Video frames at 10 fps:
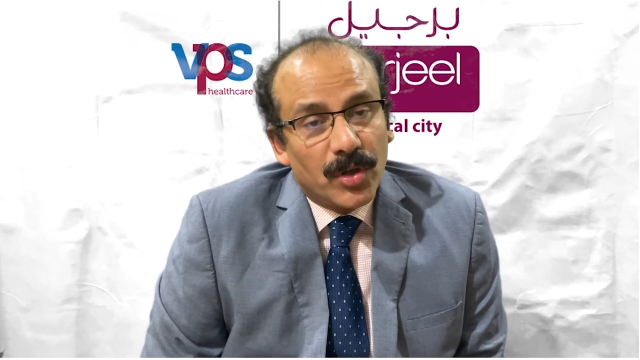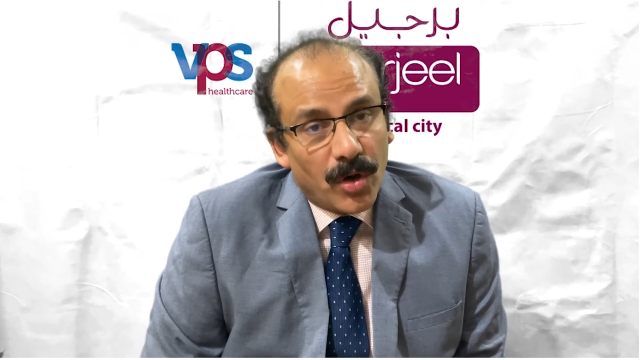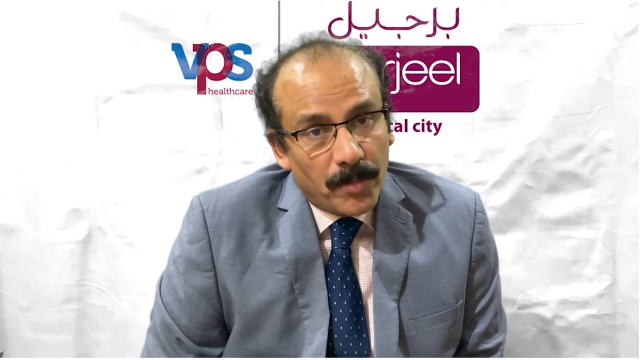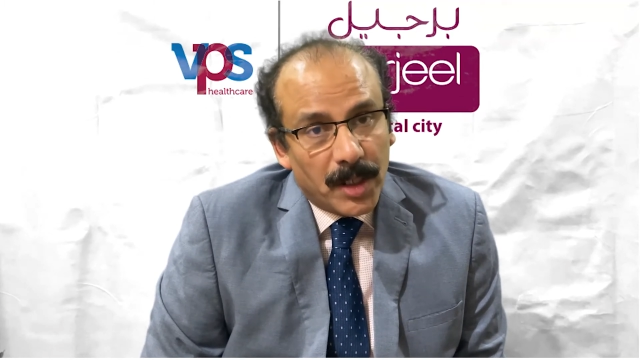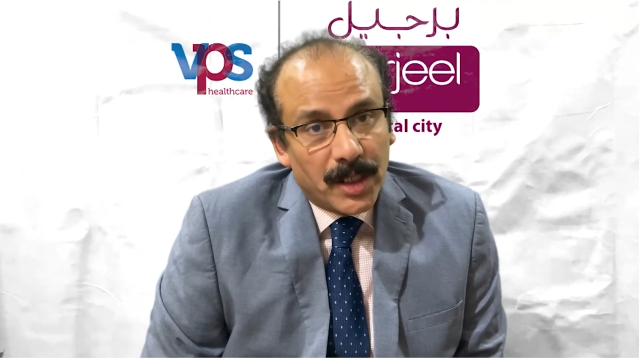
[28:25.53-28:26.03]

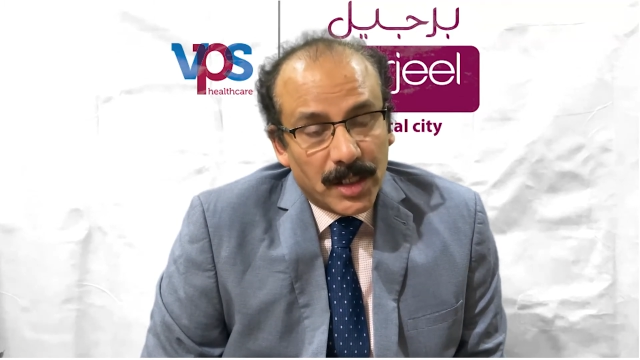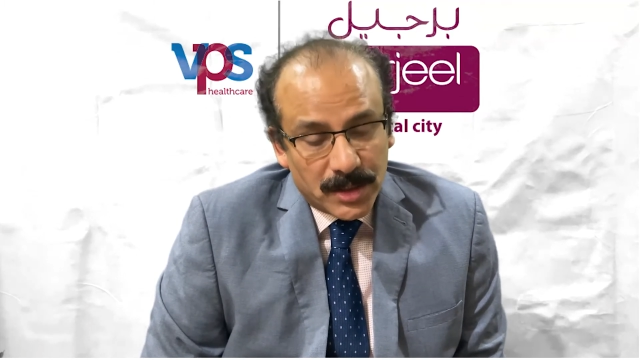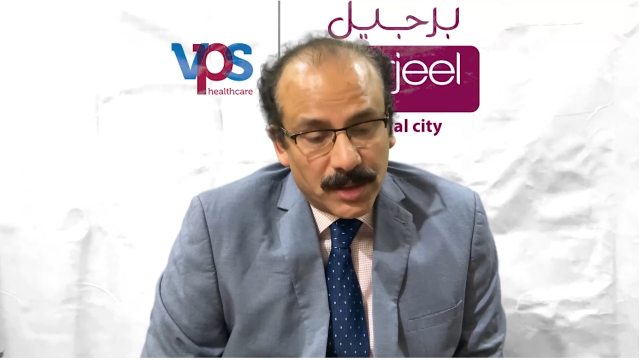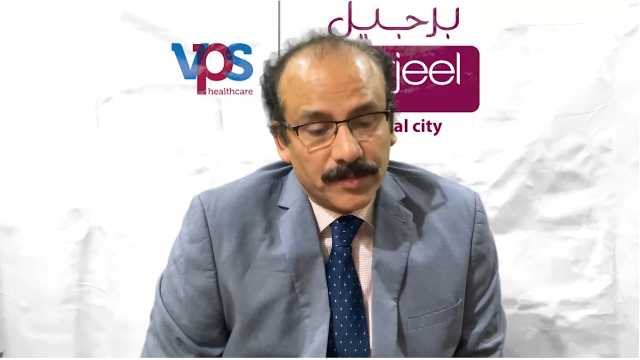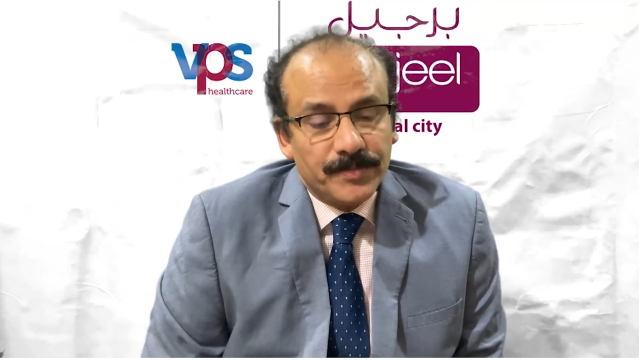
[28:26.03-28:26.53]

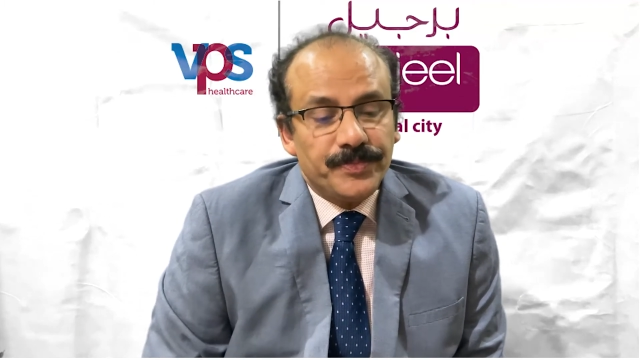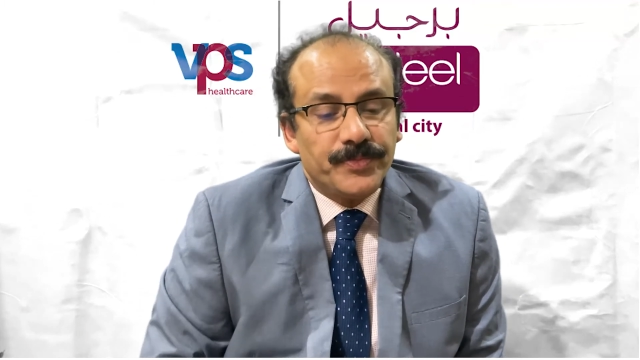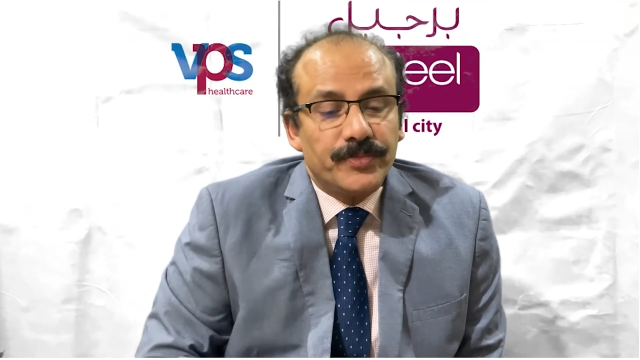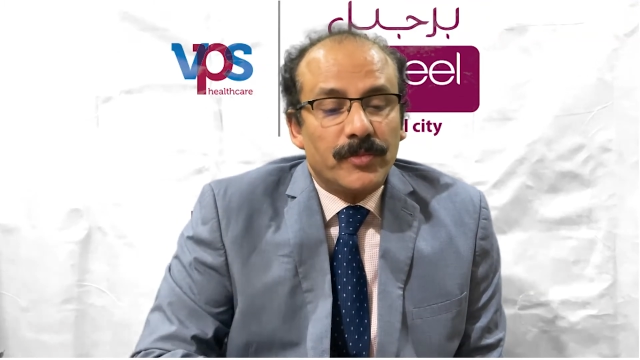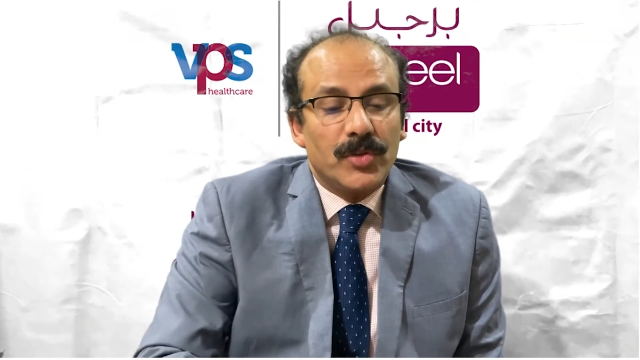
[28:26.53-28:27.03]
complication.
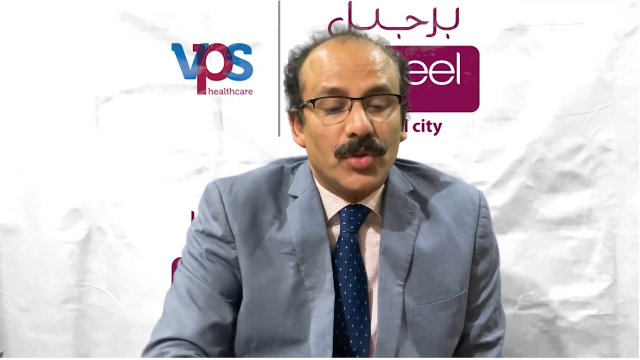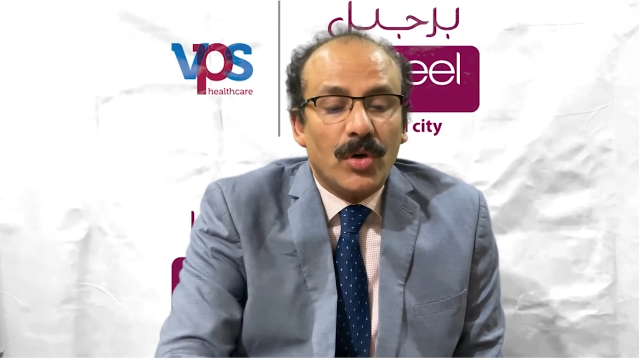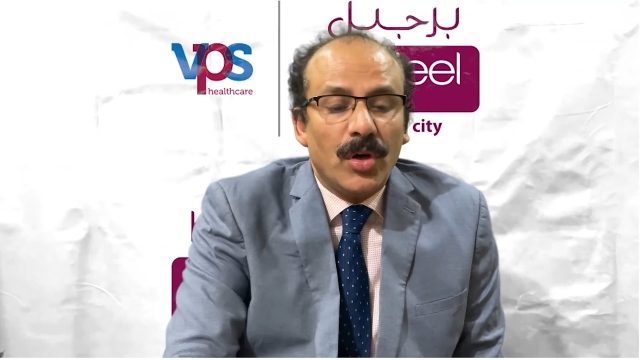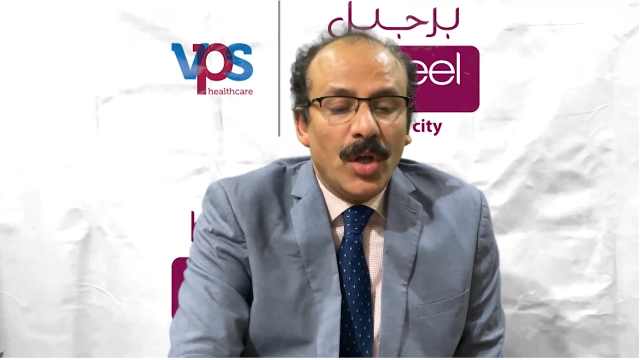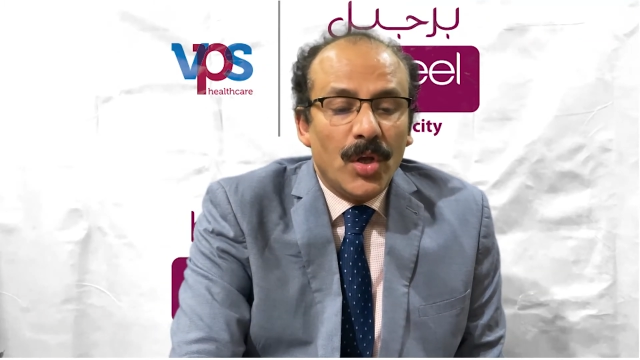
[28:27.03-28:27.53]

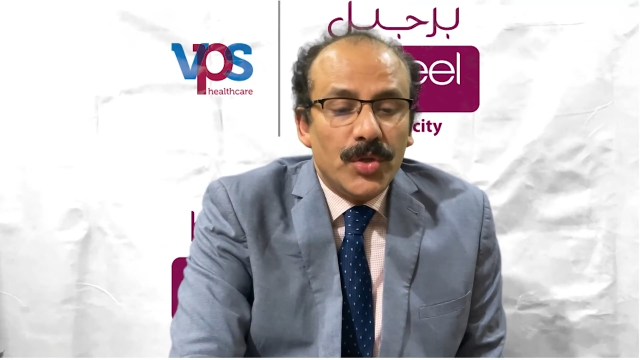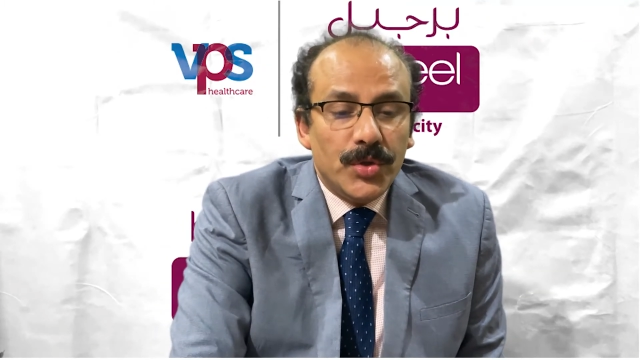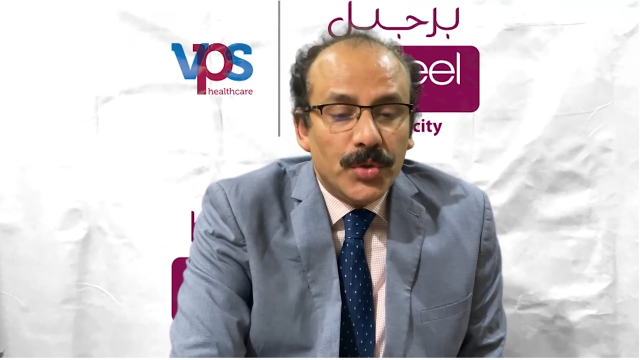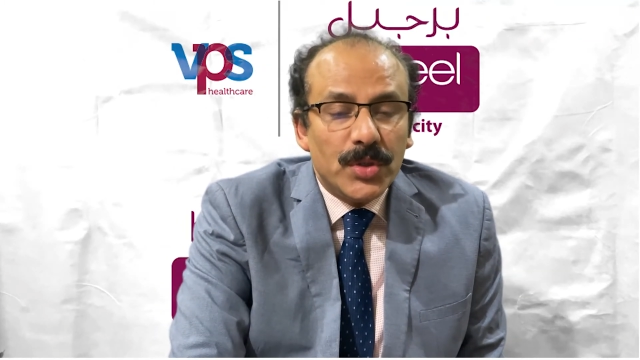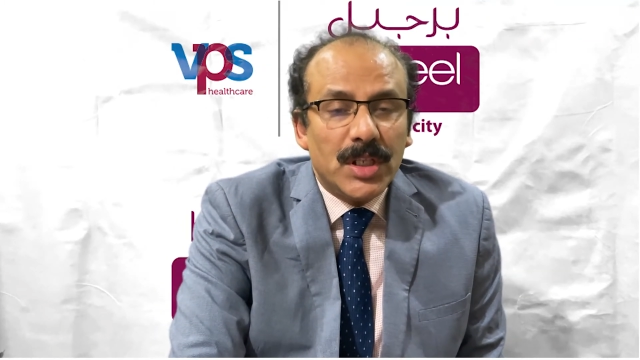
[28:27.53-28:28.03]
So
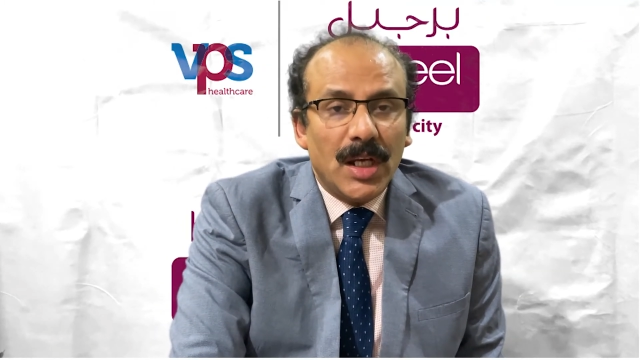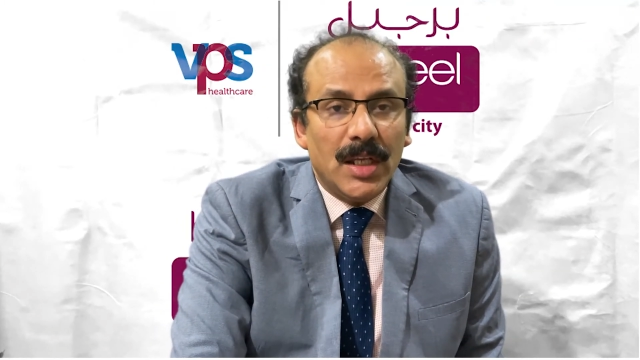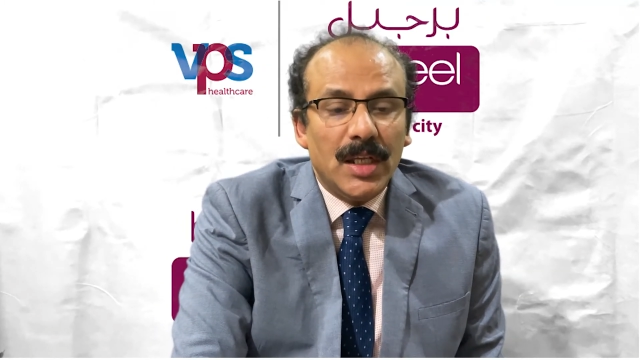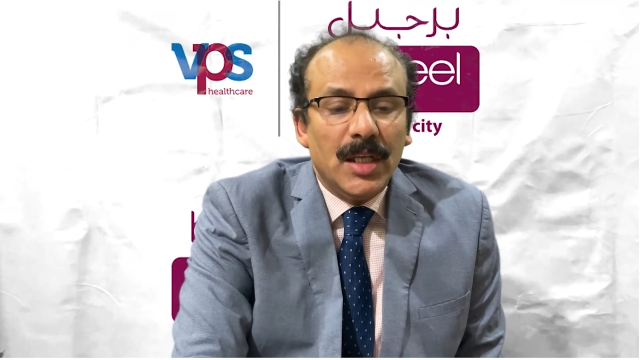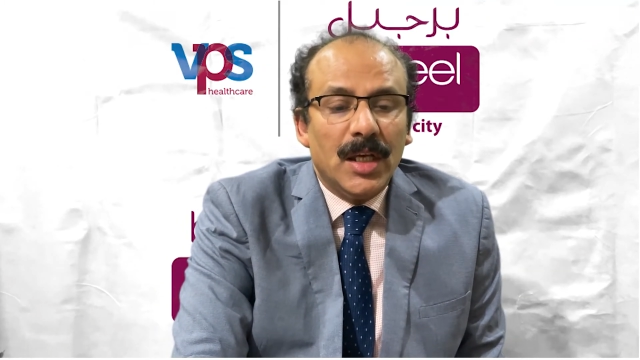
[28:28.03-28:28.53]

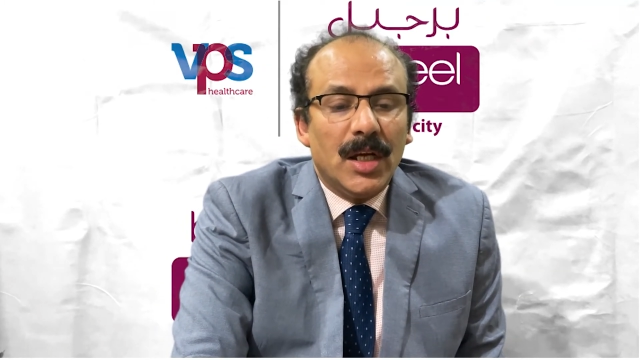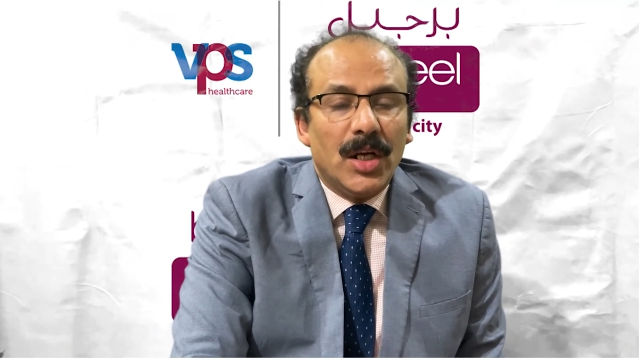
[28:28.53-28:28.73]
usually